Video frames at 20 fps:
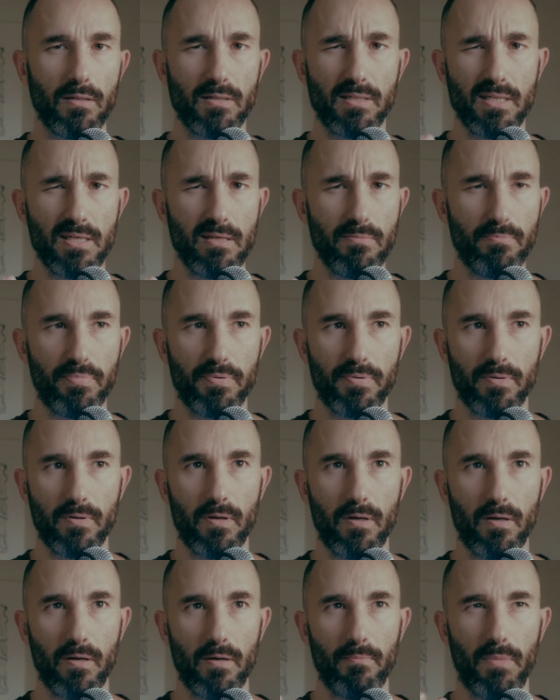deep
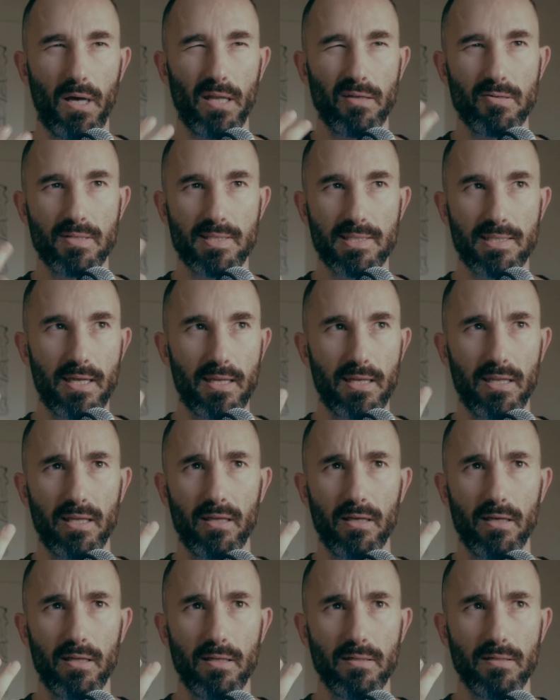
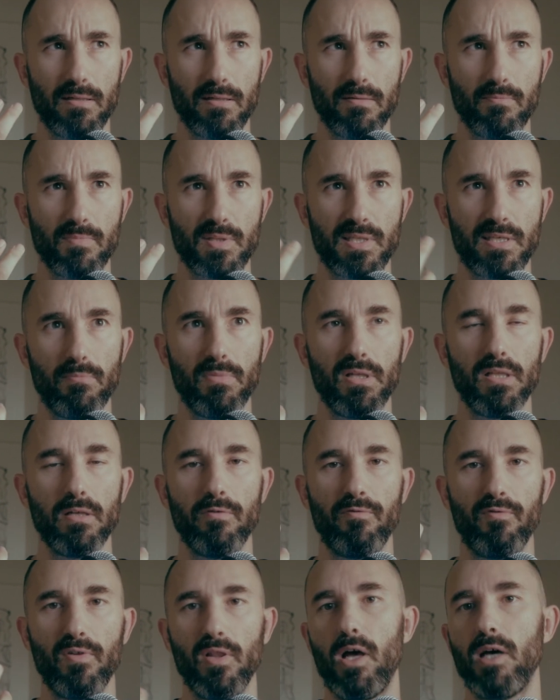understanding and similar
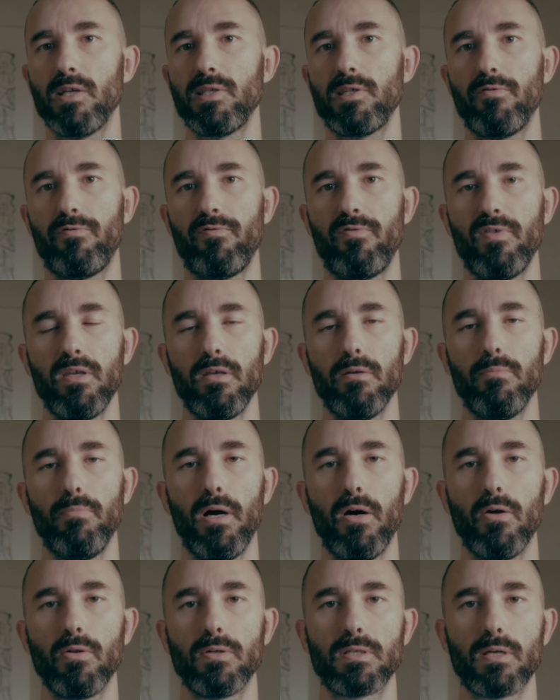philosophy
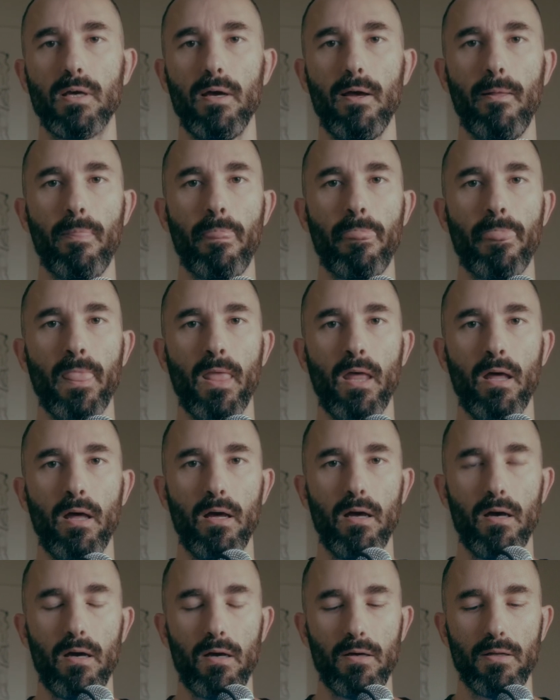about
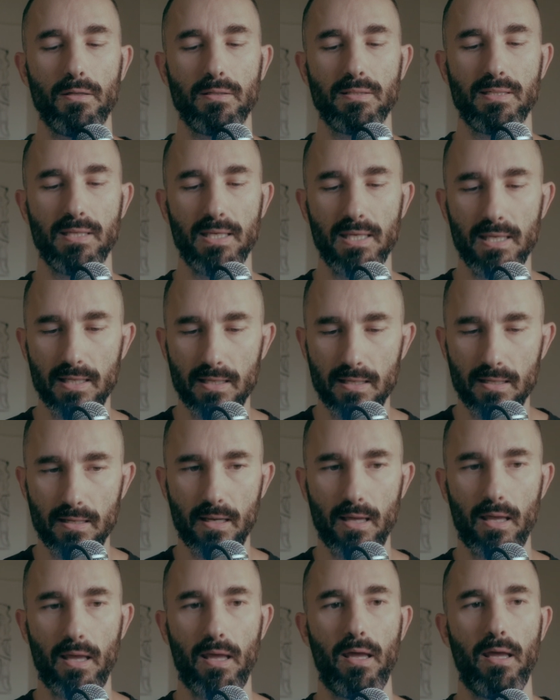
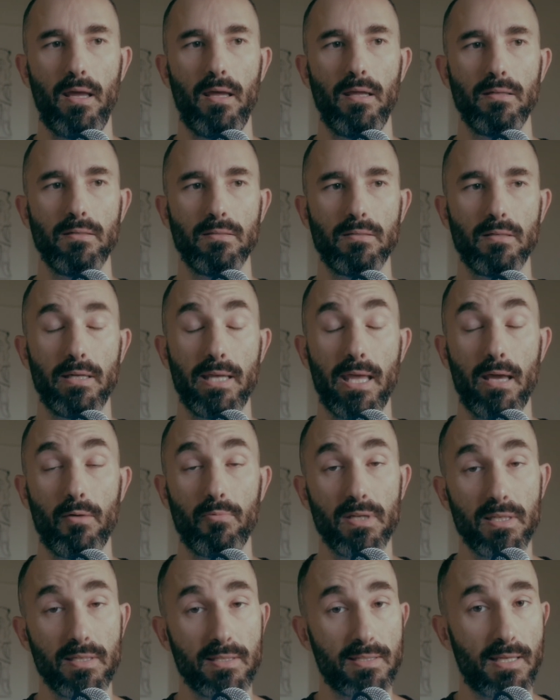tea. And yeah,
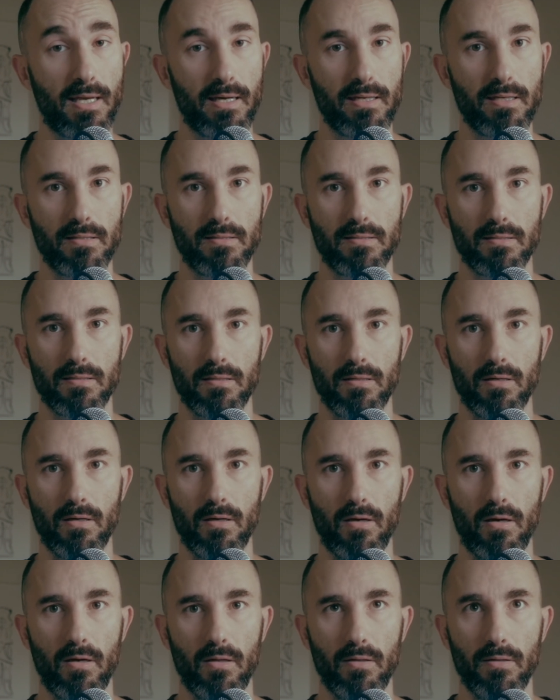we decided
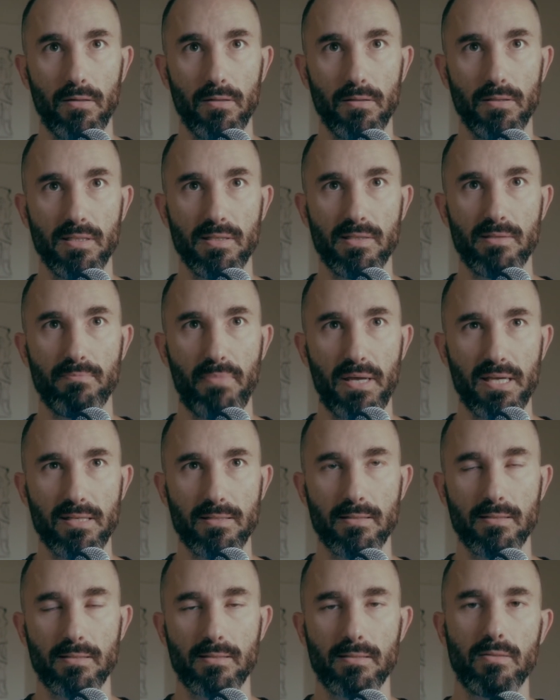on this
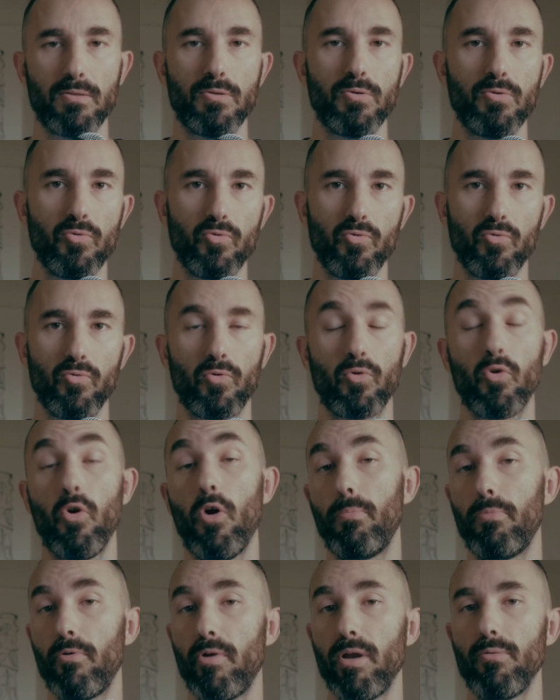basis to
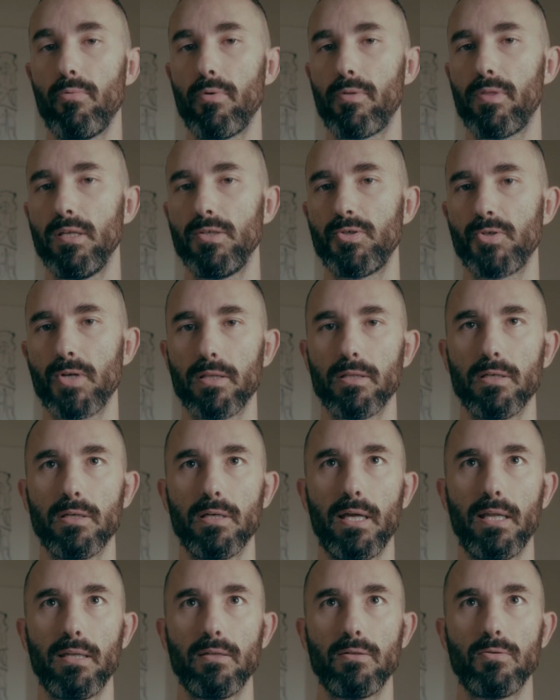cooperate with each other
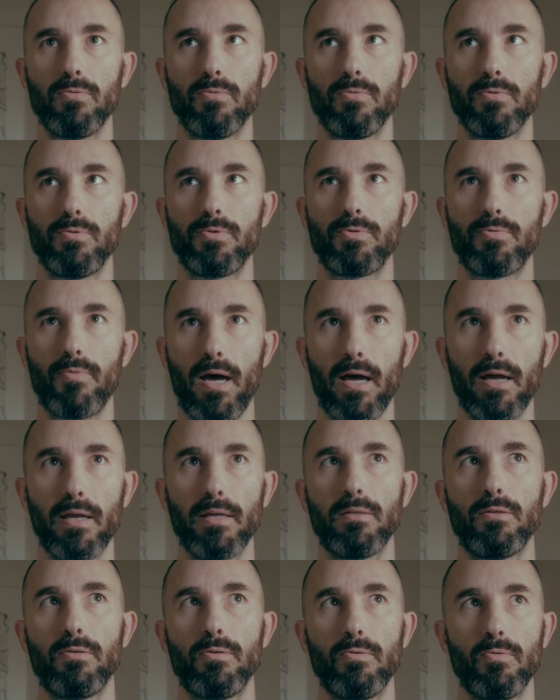and to
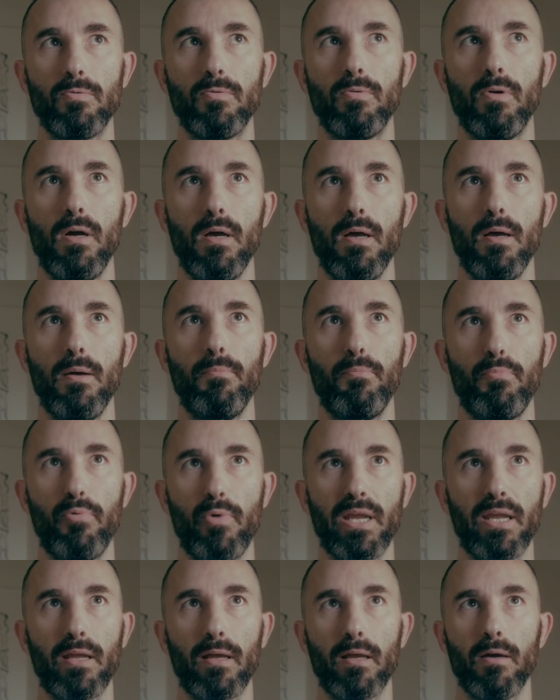try to
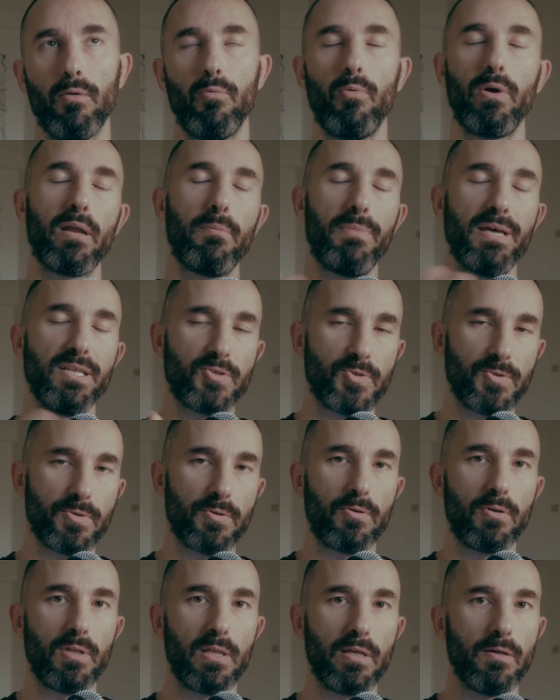bring what I mentioned
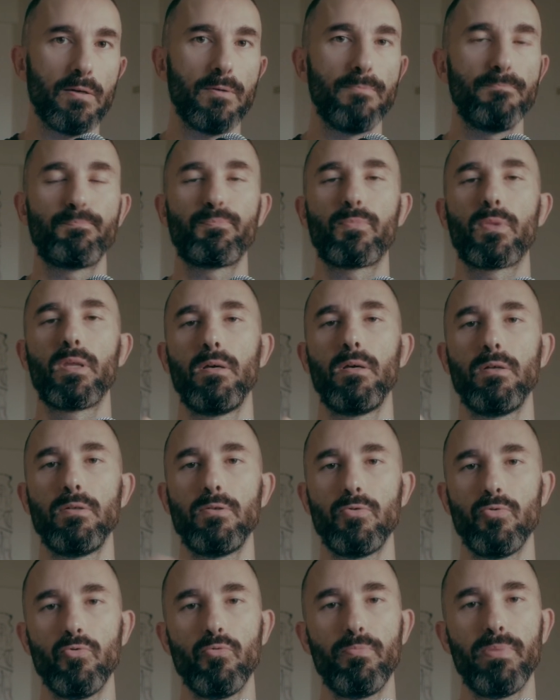earlier
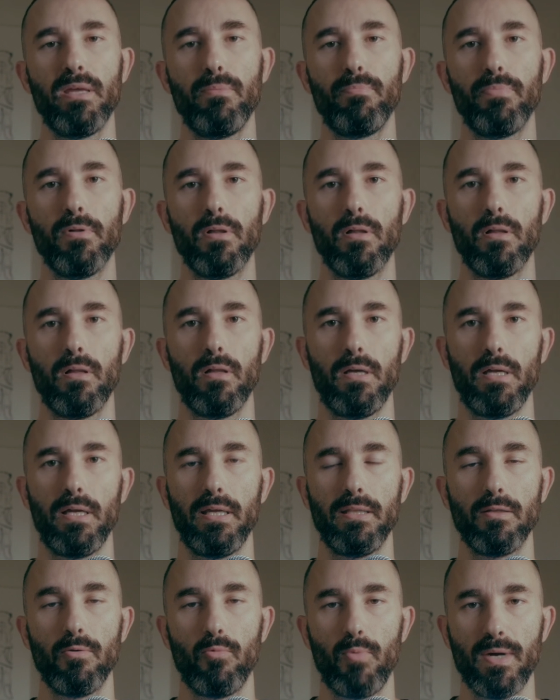to people
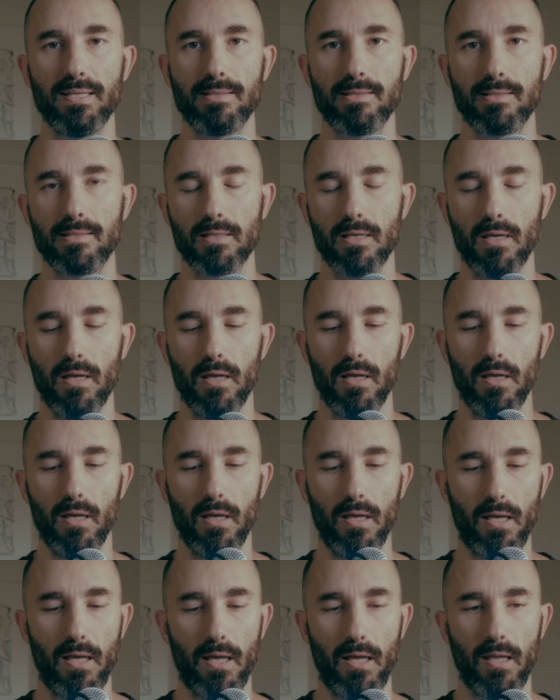in the West.
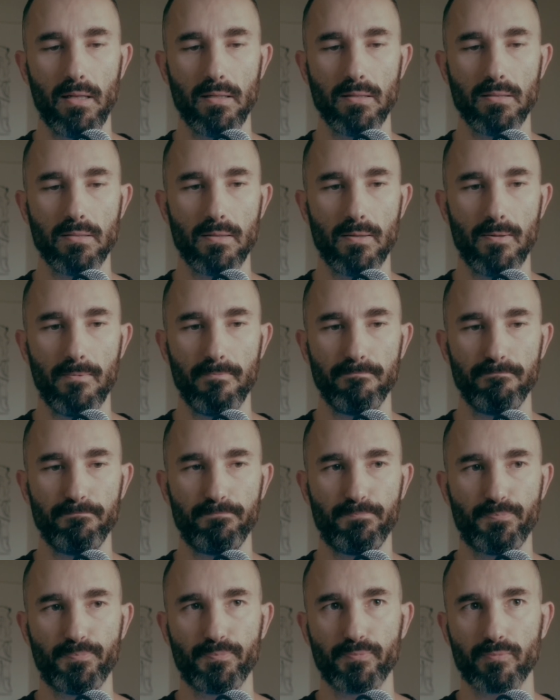And
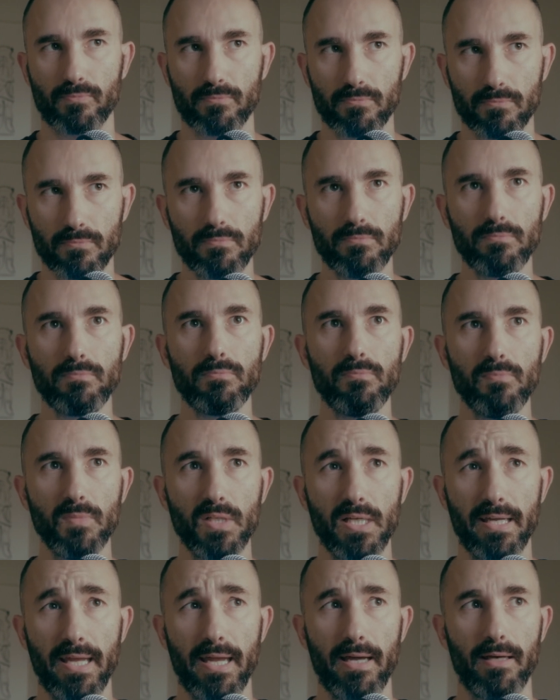
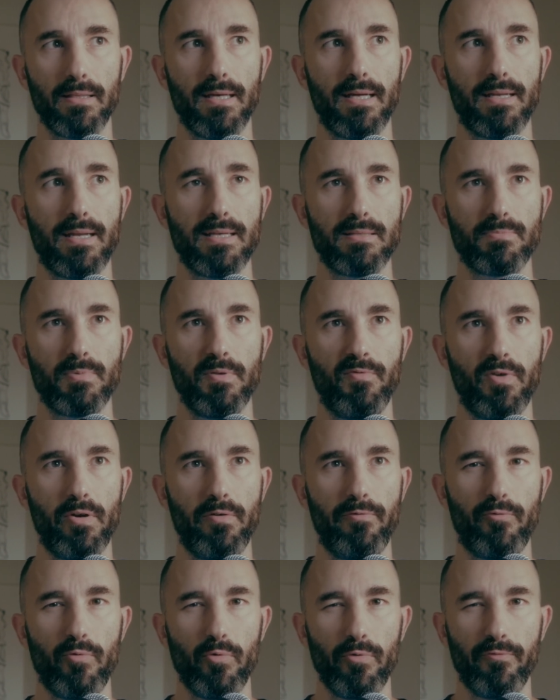yeah, that has been very
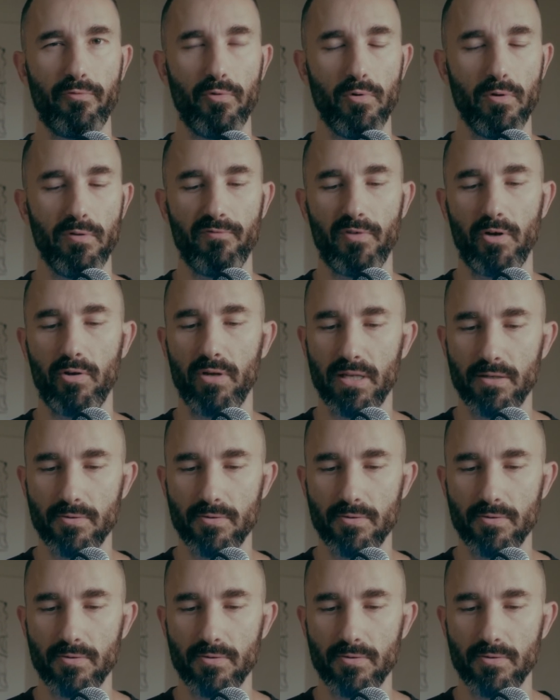fruitful and very